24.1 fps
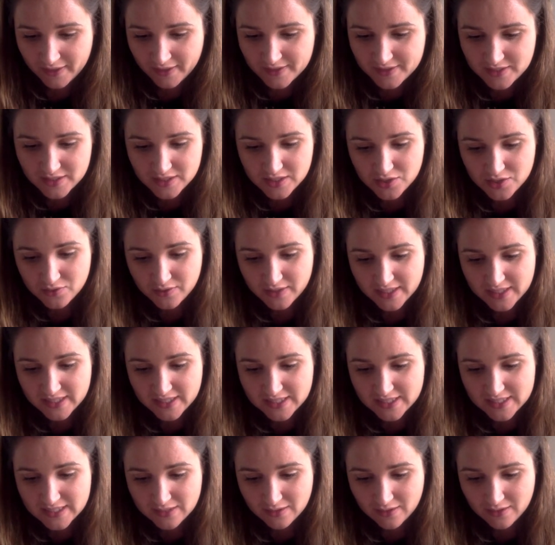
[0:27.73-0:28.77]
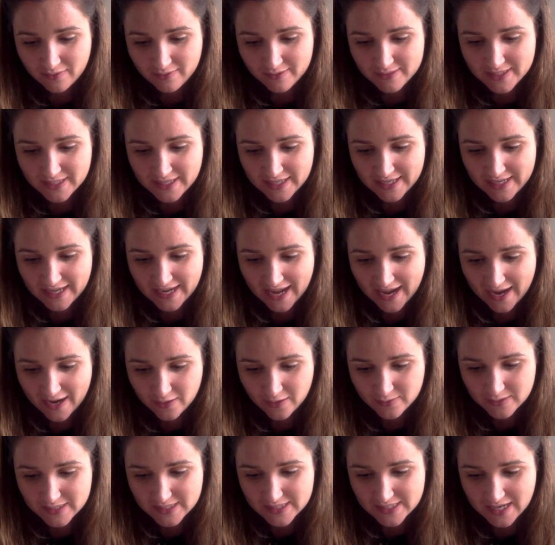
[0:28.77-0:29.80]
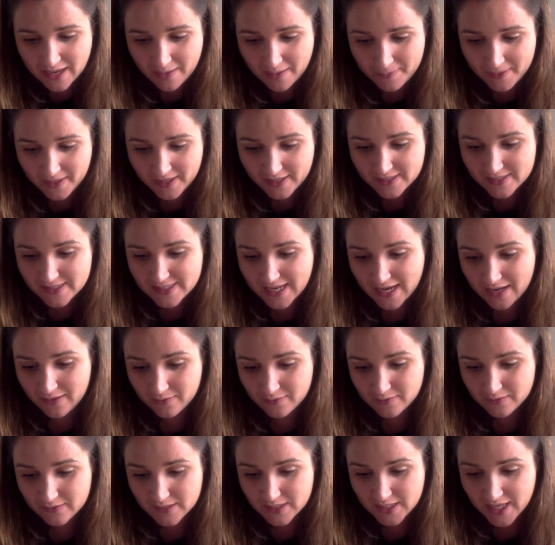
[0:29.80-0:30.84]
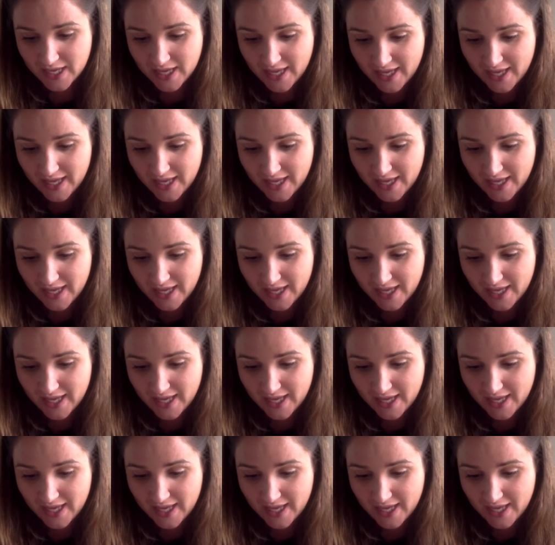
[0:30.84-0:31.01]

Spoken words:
under the trees until there is a loud snapping sound.